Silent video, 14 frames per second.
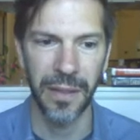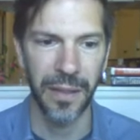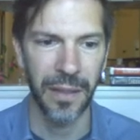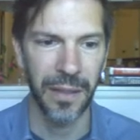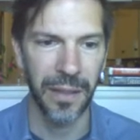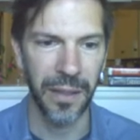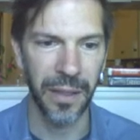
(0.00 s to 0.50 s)

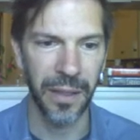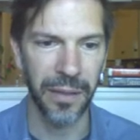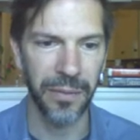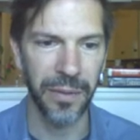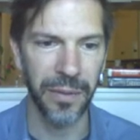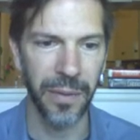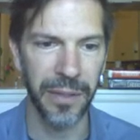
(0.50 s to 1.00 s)
And
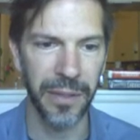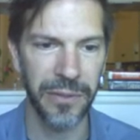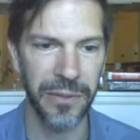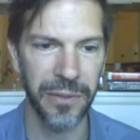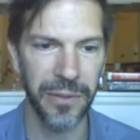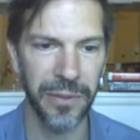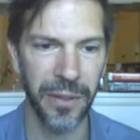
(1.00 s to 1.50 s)
we want
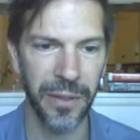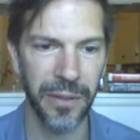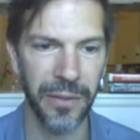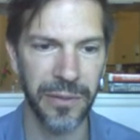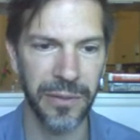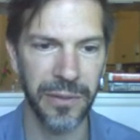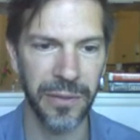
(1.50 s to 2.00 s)
to
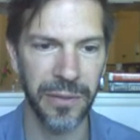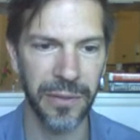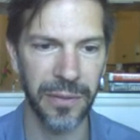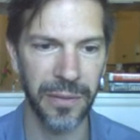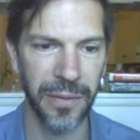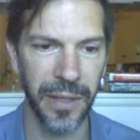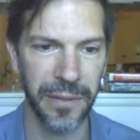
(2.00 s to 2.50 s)
go
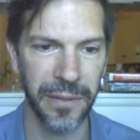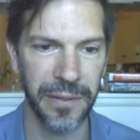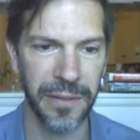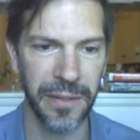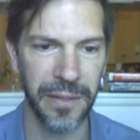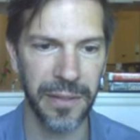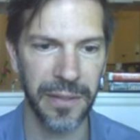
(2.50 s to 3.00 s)
to
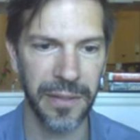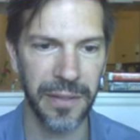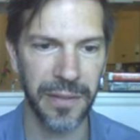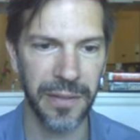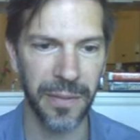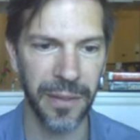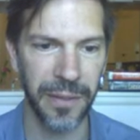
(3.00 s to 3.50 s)
analysis.
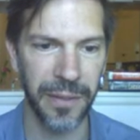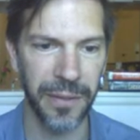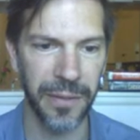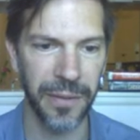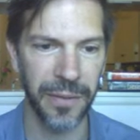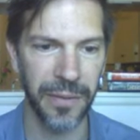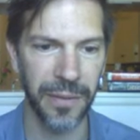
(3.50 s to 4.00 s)
We want to
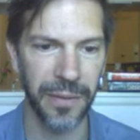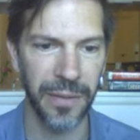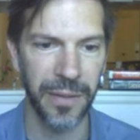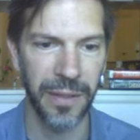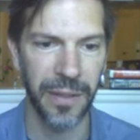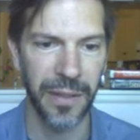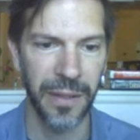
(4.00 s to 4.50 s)
do
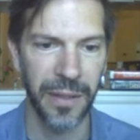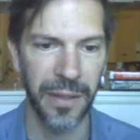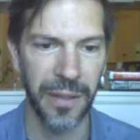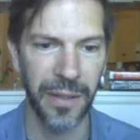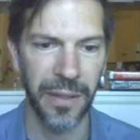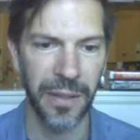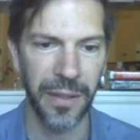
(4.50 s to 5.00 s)

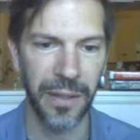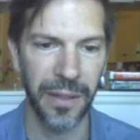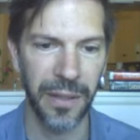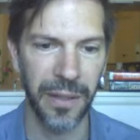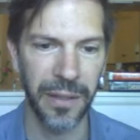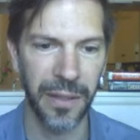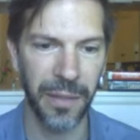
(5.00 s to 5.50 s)

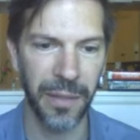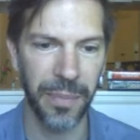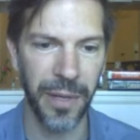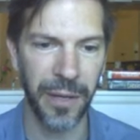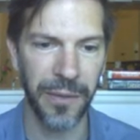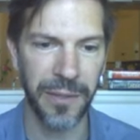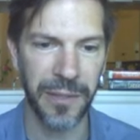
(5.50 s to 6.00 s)

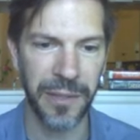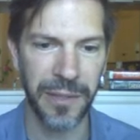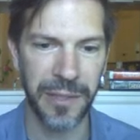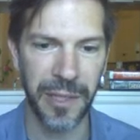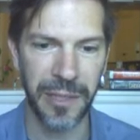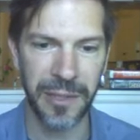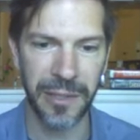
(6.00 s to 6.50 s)
hypothesis
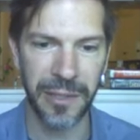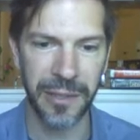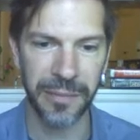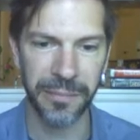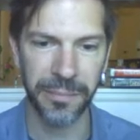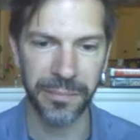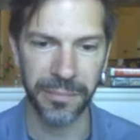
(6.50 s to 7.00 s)

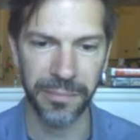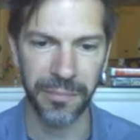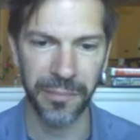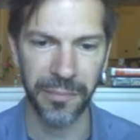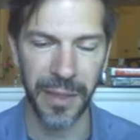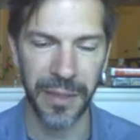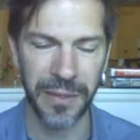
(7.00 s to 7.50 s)
testing.
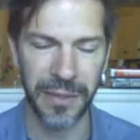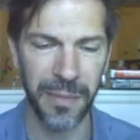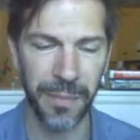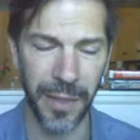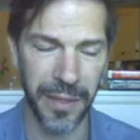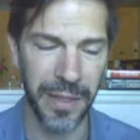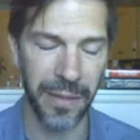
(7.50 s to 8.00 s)
Let's keep
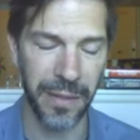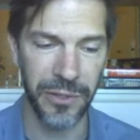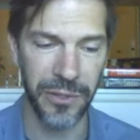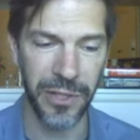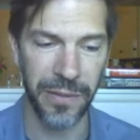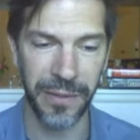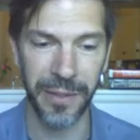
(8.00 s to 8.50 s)
in mind that will
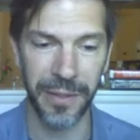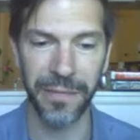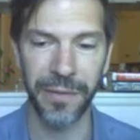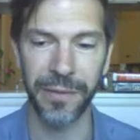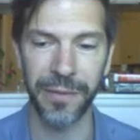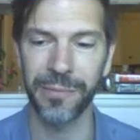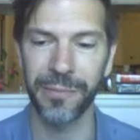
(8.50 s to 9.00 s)
generate the
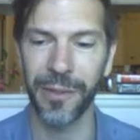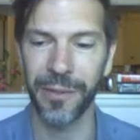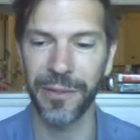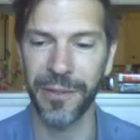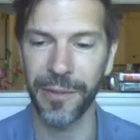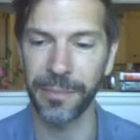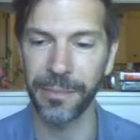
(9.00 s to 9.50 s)
interval also.